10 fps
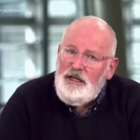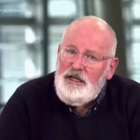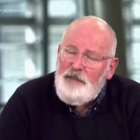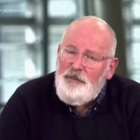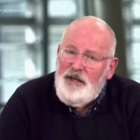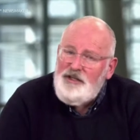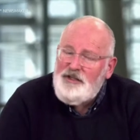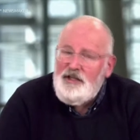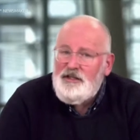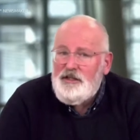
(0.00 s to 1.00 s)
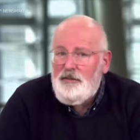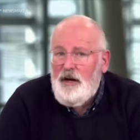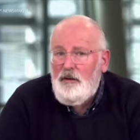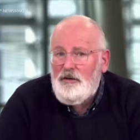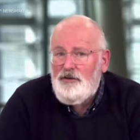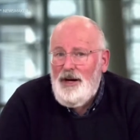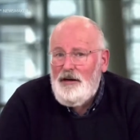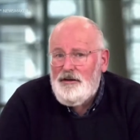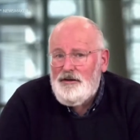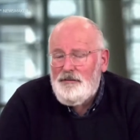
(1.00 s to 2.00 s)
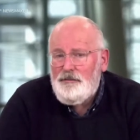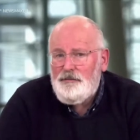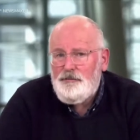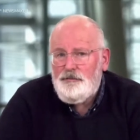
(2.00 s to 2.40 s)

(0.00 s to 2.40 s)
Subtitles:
in a pace that is comparable to ours.